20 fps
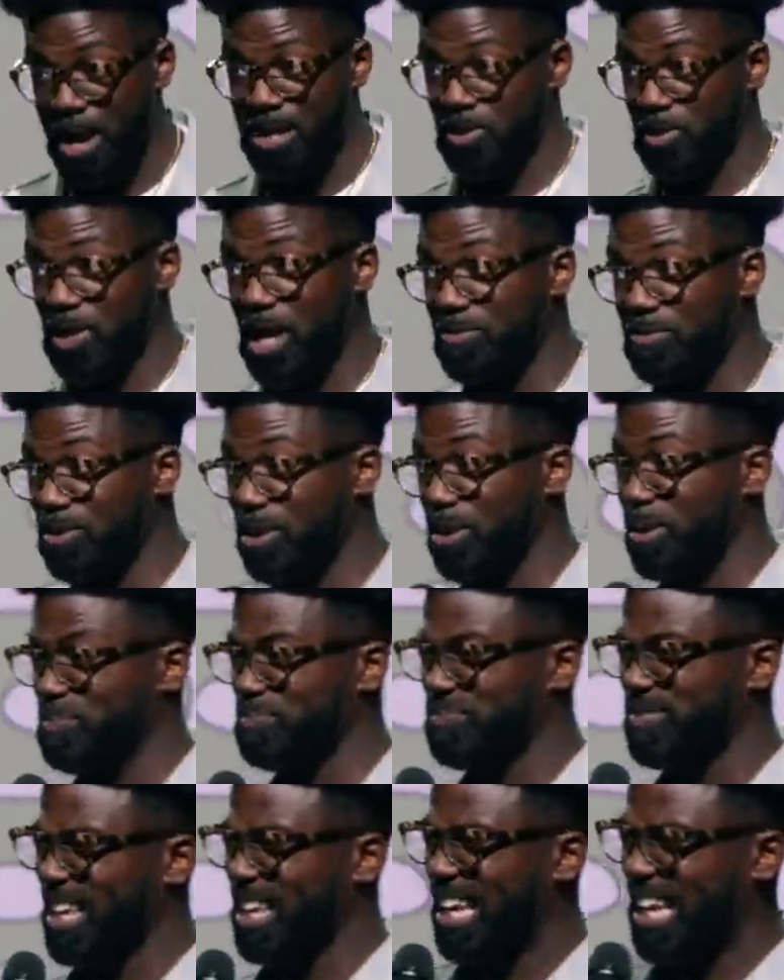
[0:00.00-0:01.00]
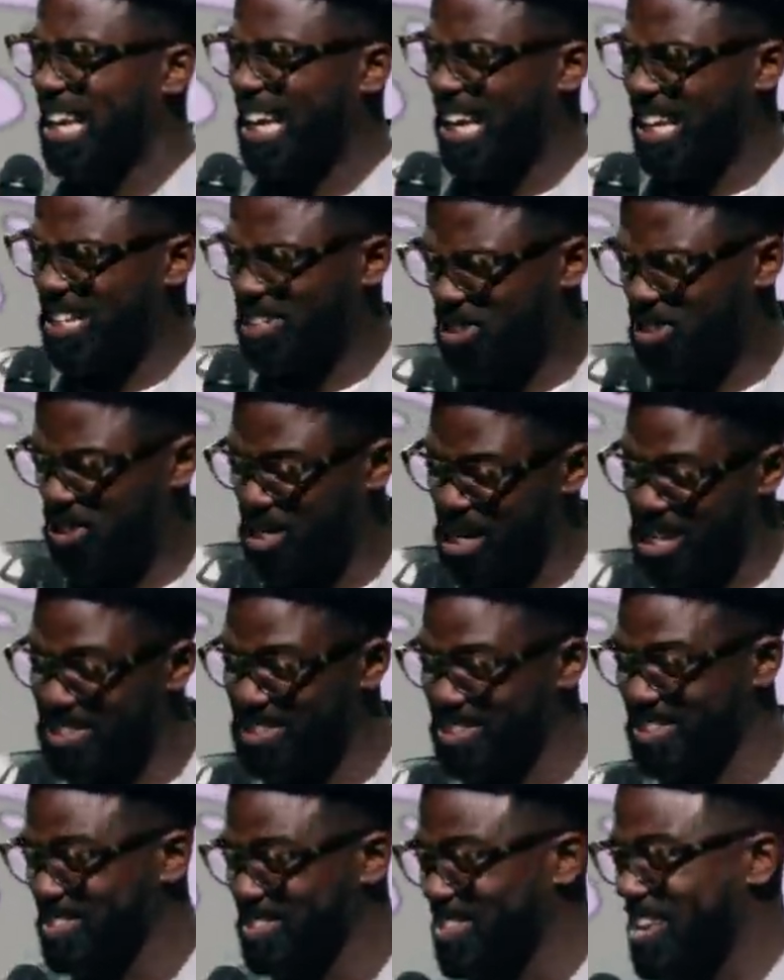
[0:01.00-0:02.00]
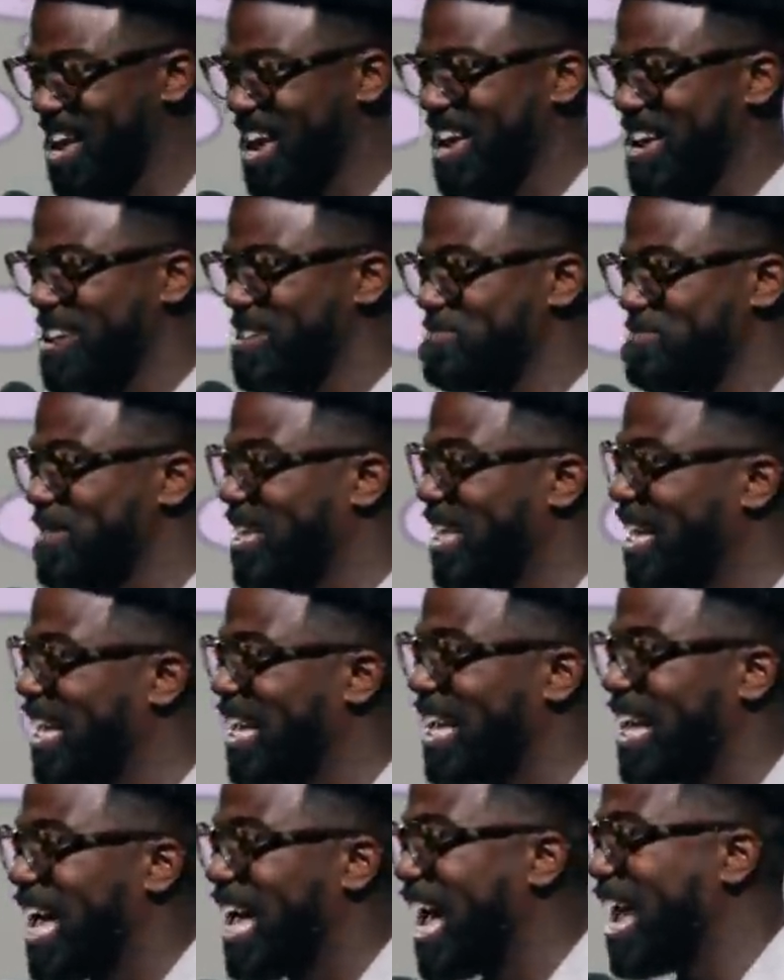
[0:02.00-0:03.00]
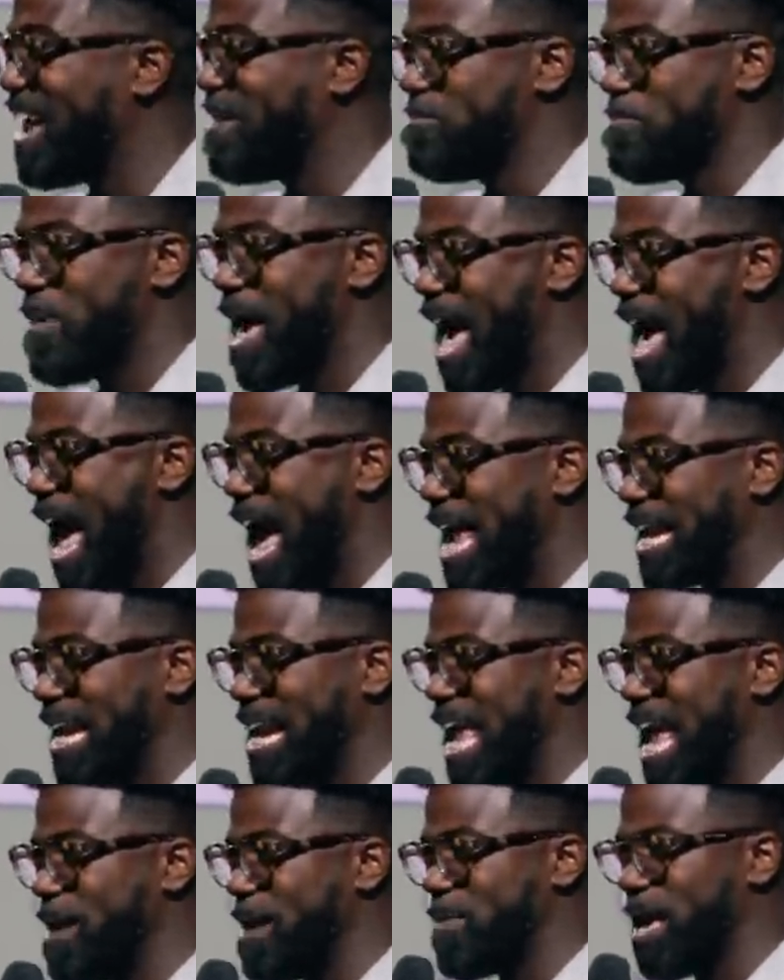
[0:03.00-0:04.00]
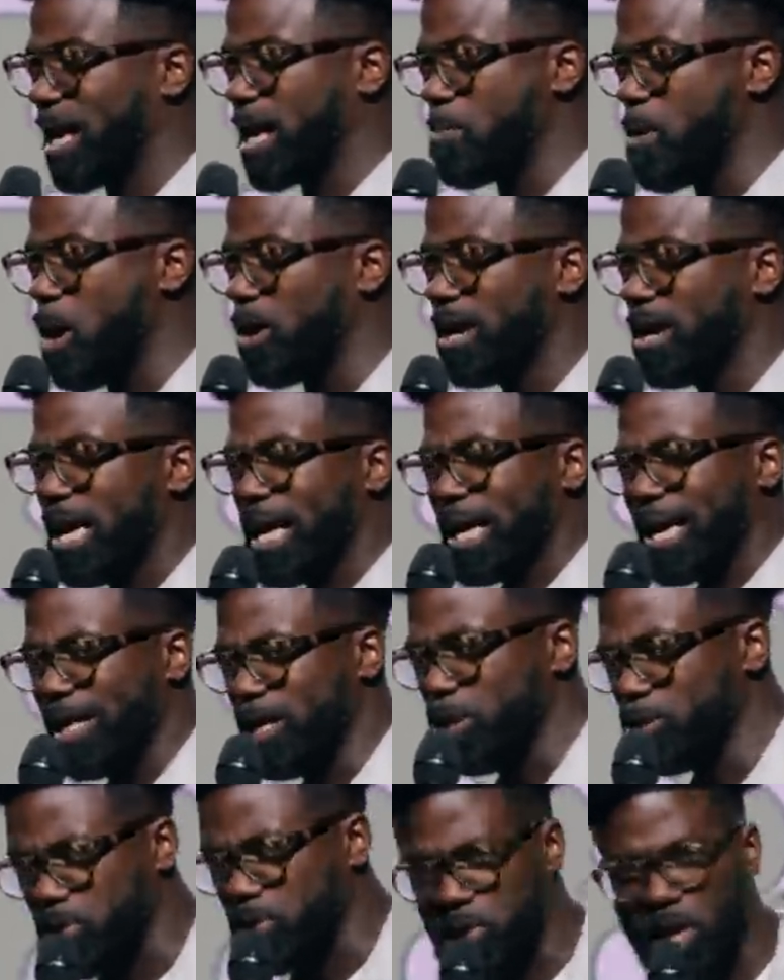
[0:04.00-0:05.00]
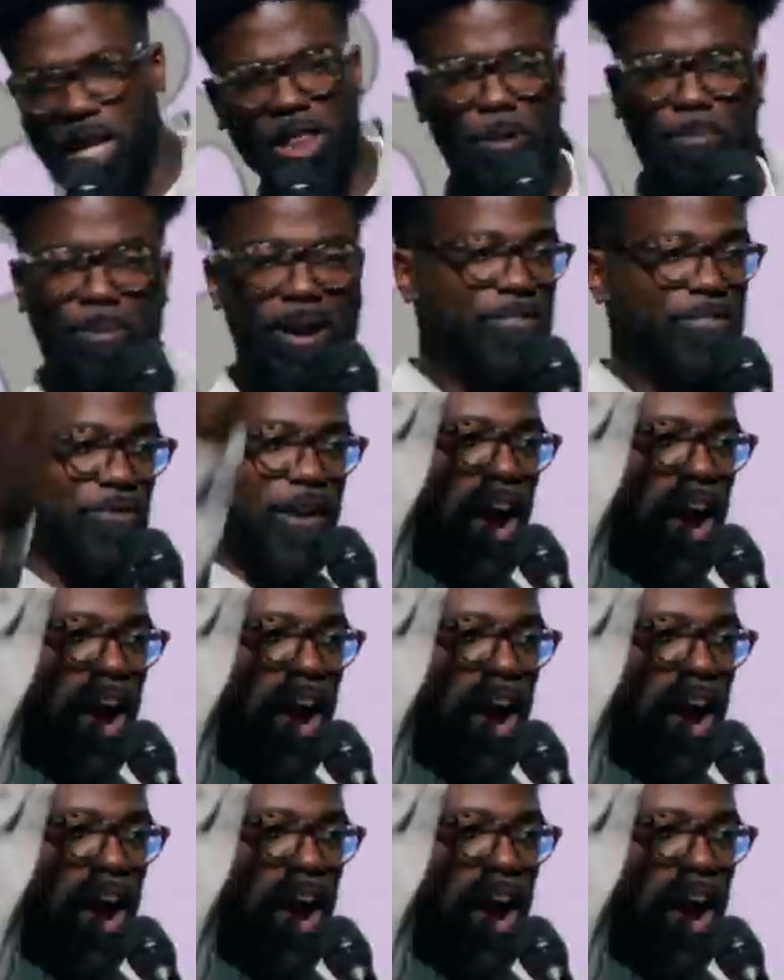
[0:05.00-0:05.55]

Savior. In Jesus' name, amen and amen. Come on, can you celebrate for